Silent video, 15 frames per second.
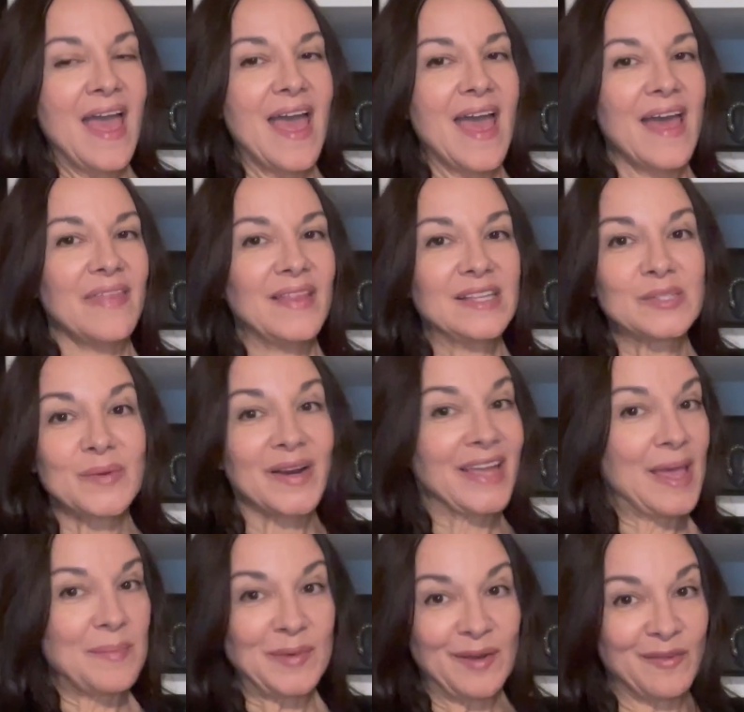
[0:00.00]
and that's where I
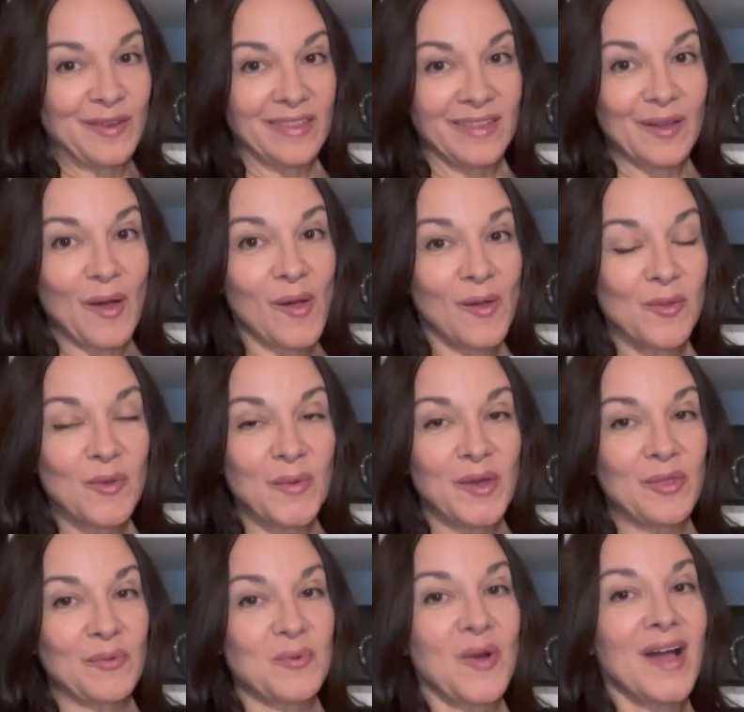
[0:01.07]
kept everything all the way
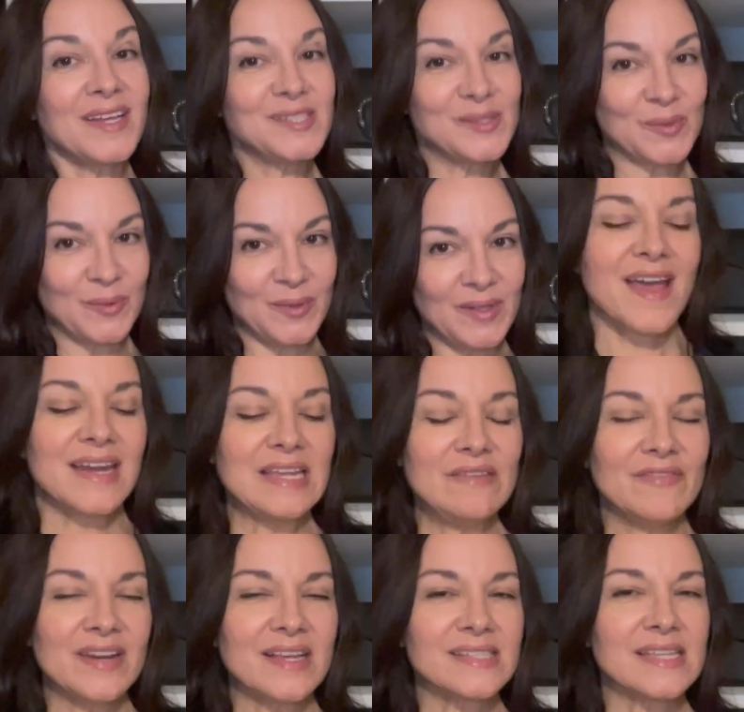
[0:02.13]
through high school.
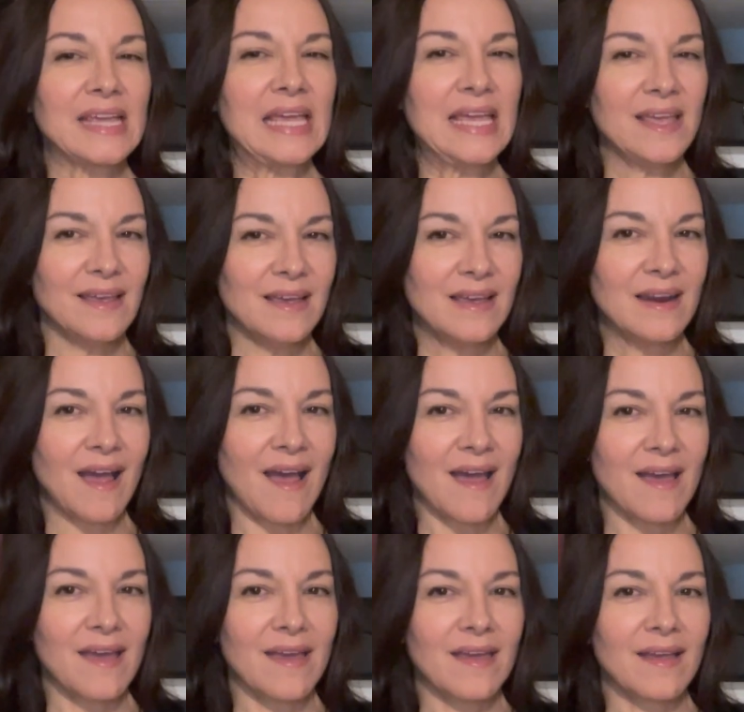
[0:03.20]
Even as a kid,
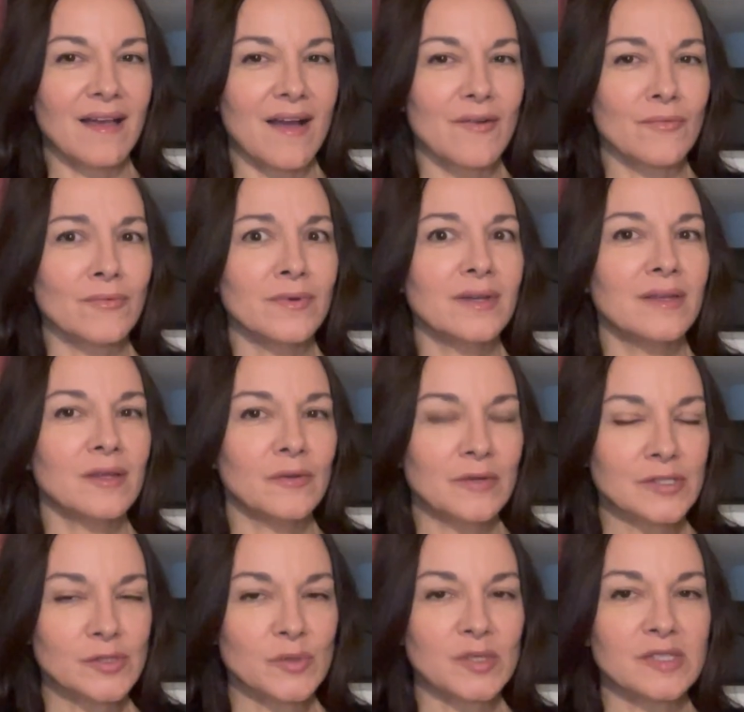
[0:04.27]
I got really
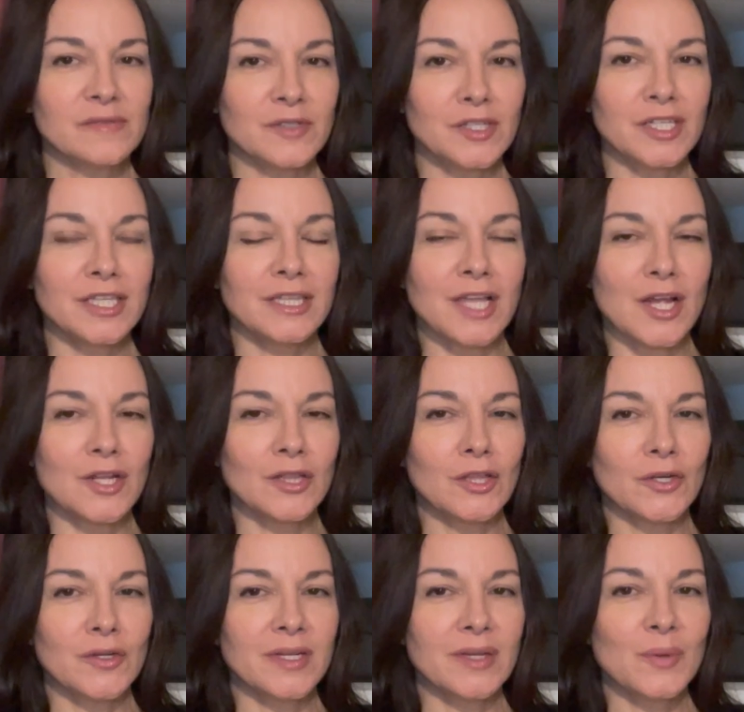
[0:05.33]
resourceful in
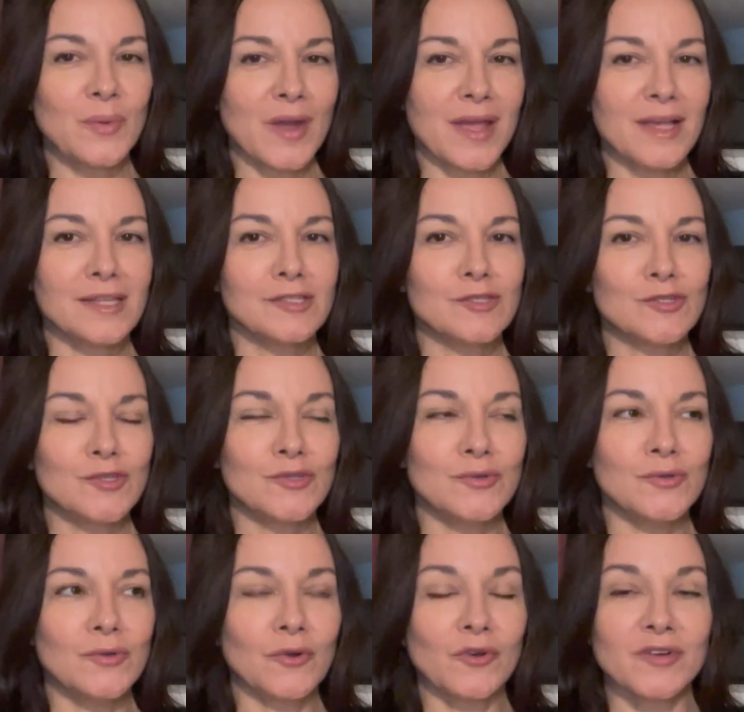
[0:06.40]
learning ways to
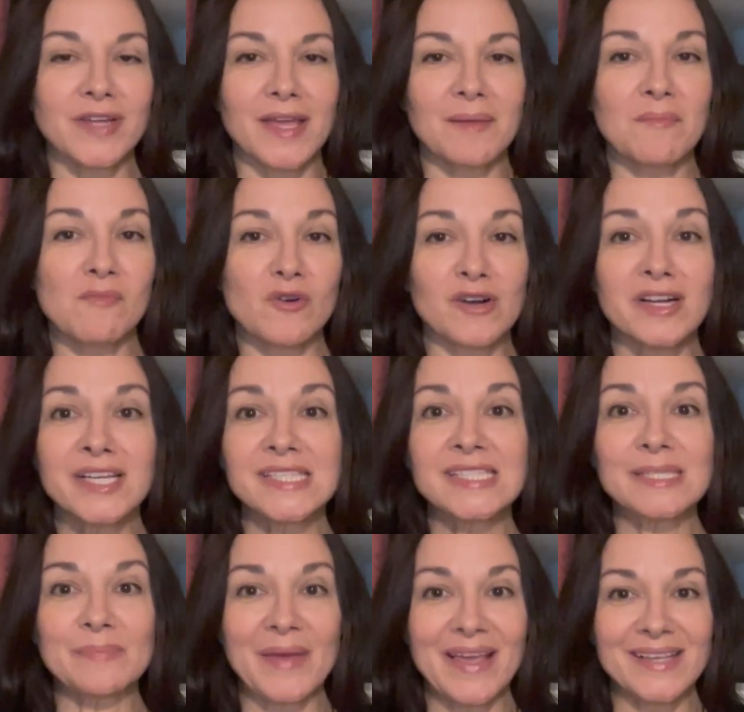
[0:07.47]
create more
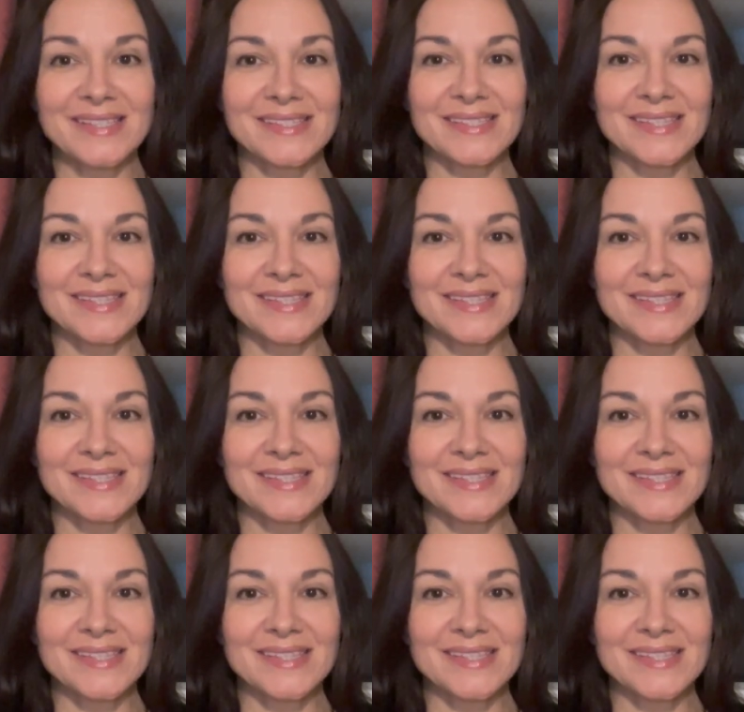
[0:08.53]
space.